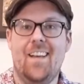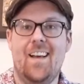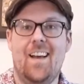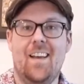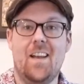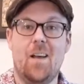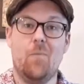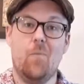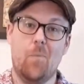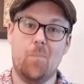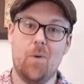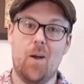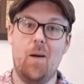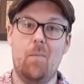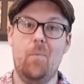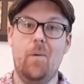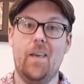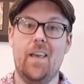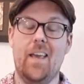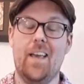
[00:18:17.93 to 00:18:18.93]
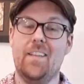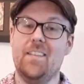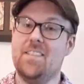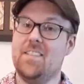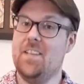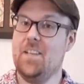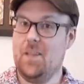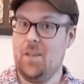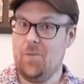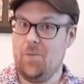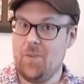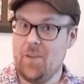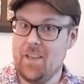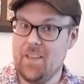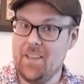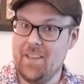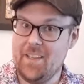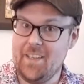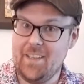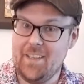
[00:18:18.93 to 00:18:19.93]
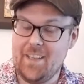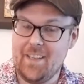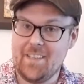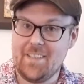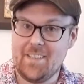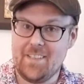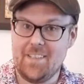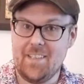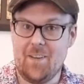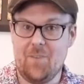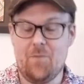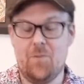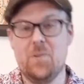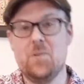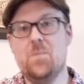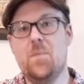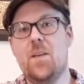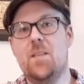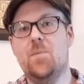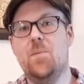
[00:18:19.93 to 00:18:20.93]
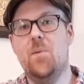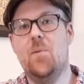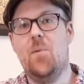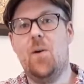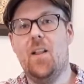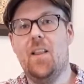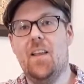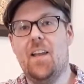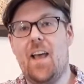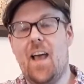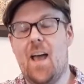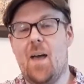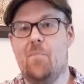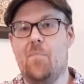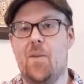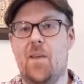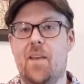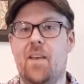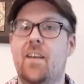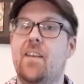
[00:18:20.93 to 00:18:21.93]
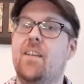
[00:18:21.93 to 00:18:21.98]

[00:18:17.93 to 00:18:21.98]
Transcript: and I will probably get significantly less stuff, which makes my wallet happy.